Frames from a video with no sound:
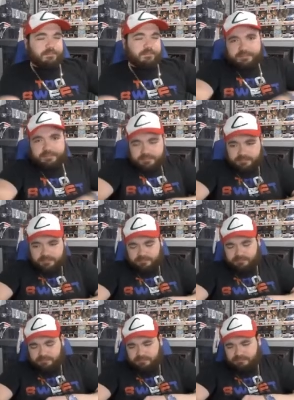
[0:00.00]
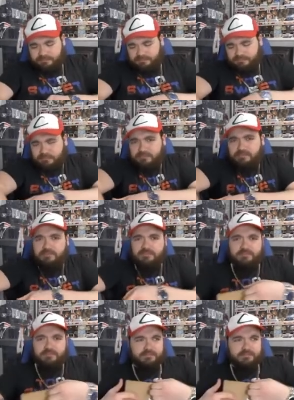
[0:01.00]

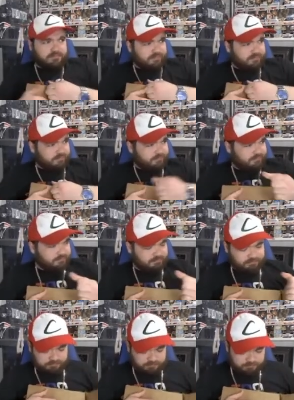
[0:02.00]
No one is speaking in this clip.